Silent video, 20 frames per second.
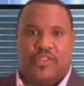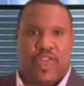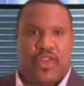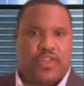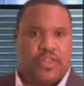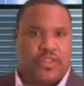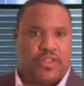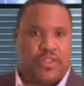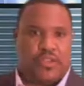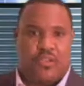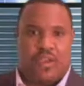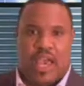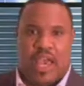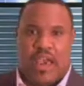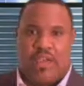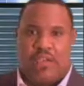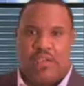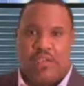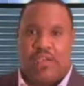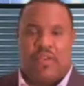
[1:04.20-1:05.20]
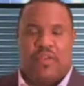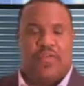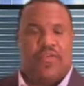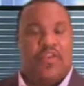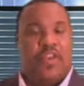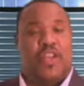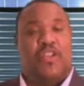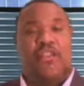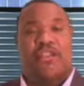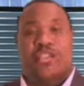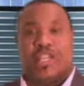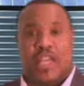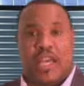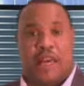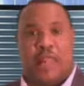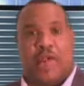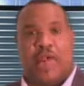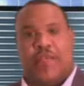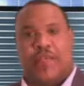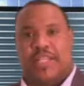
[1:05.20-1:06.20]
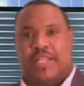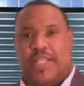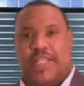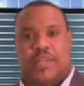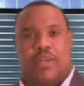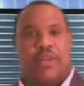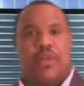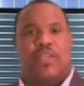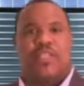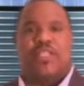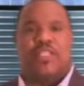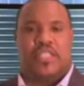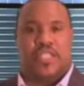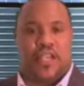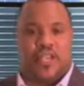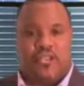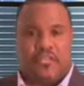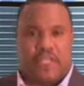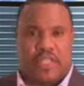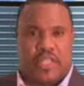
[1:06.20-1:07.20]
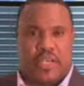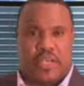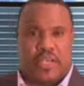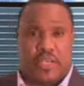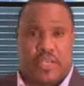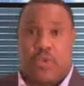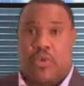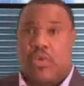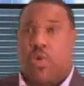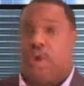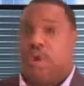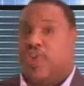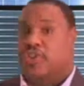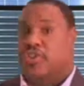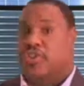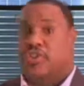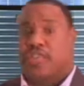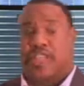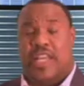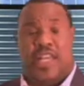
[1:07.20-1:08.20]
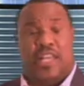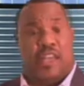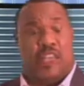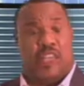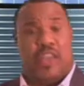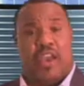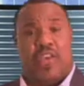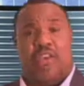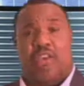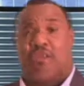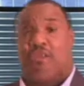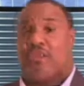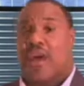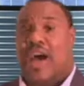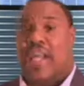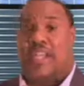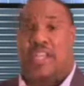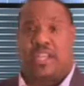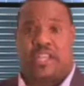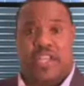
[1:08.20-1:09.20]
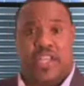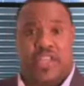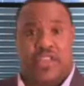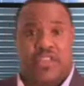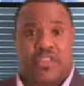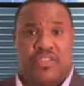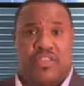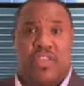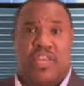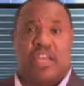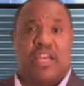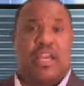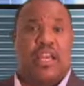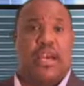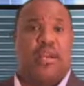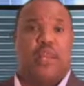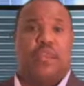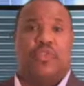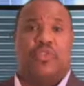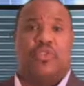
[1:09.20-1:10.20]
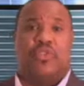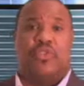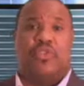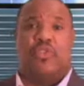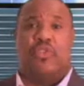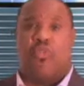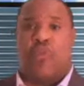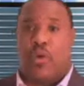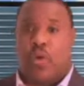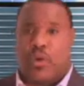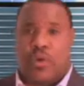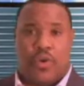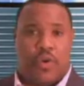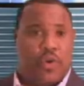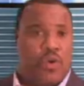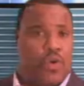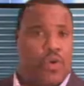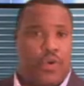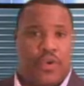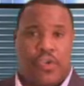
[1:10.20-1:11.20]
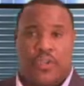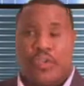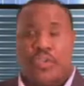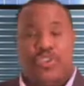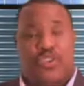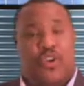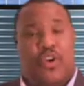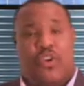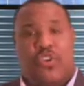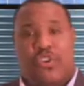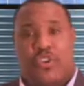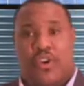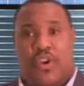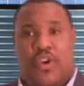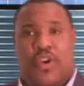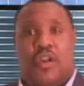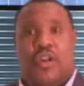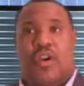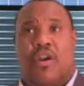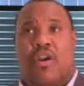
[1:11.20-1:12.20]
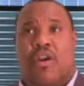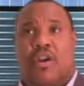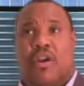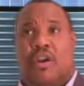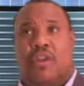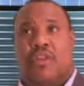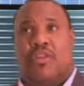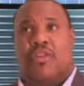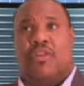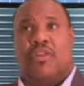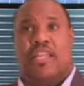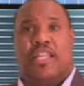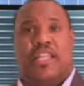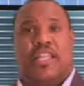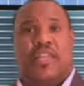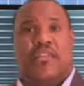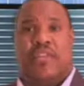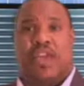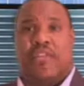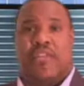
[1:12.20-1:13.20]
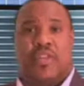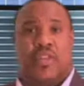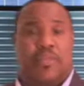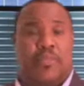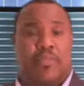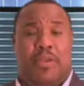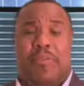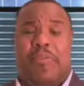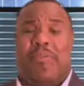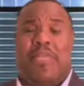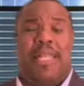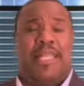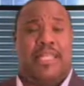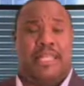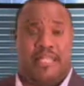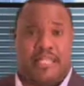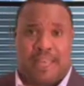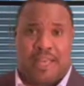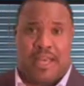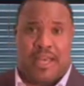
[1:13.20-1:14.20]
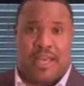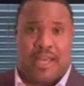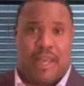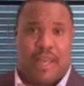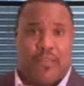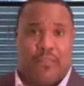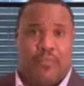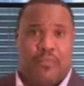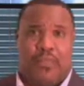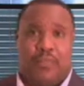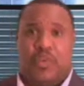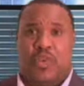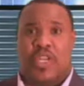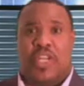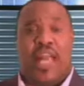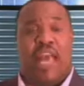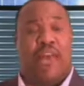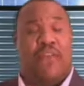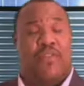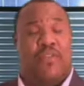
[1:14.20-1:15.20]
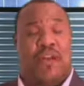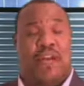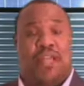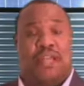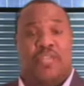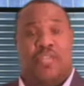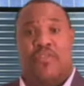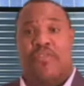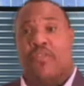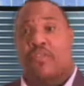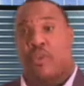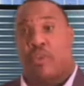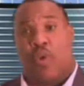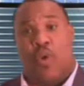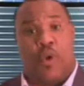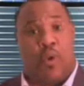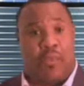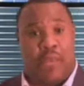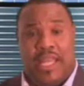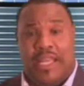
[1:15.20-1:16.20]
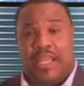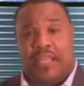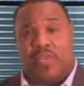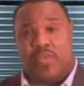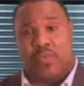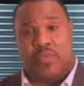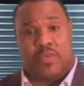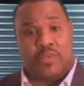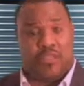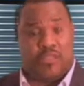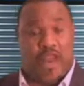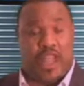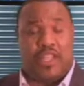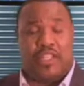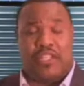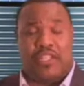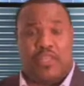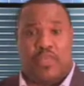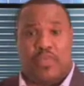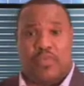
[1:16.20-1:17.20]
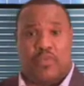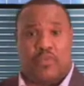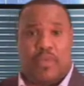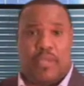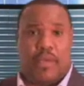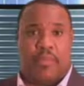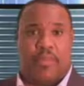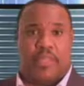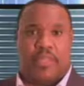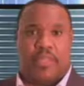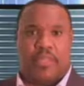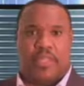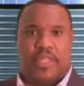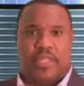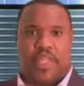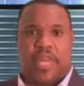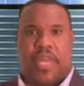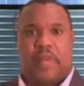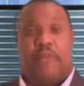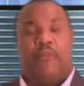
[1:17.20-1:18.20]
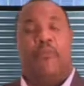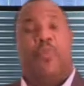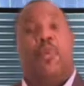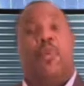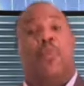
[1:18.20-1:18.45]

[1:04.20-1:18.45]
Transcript: traffic, do you have vendors that come every day that want to sell you something? Or is your daily traffic volunteers coming to work on the church? Or your daily traffic could be meetings. You can have different core meeting groups or volunteer groups coming during the day.